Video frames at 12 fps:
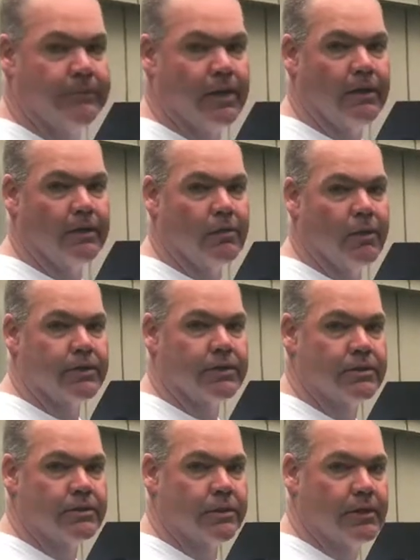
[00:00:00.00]
Any
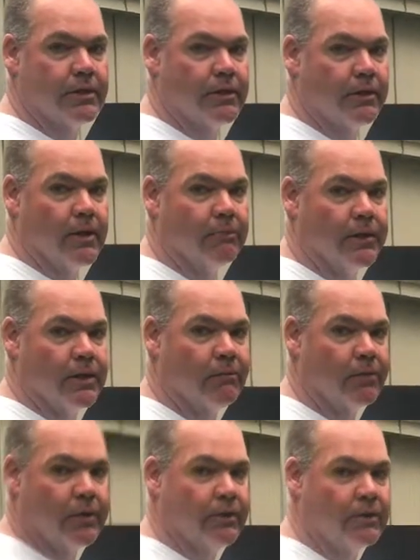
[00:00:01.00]
questions, you have my
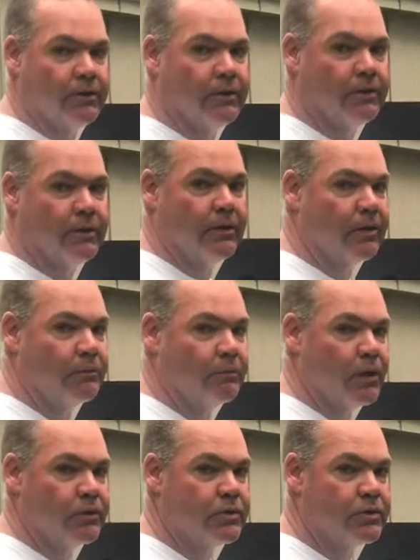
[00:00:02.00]
number on the other
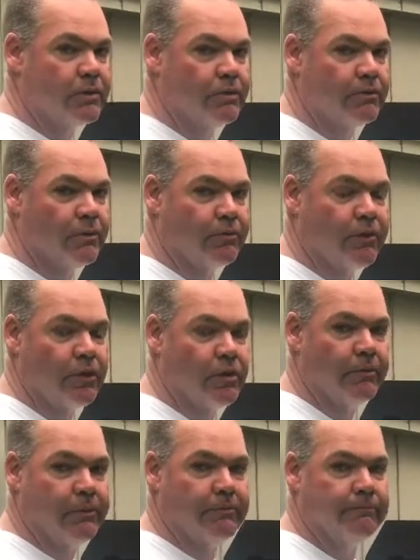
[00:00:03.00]
posts, and feel free to
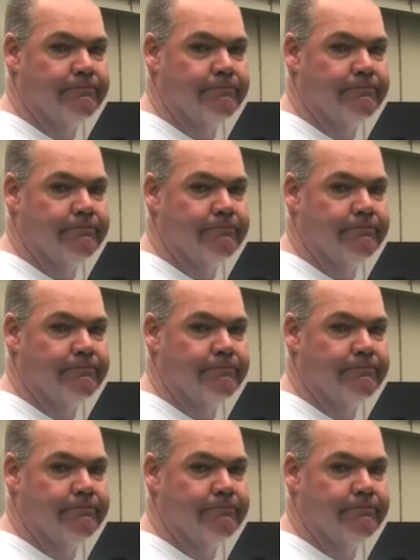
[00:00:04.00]
call me.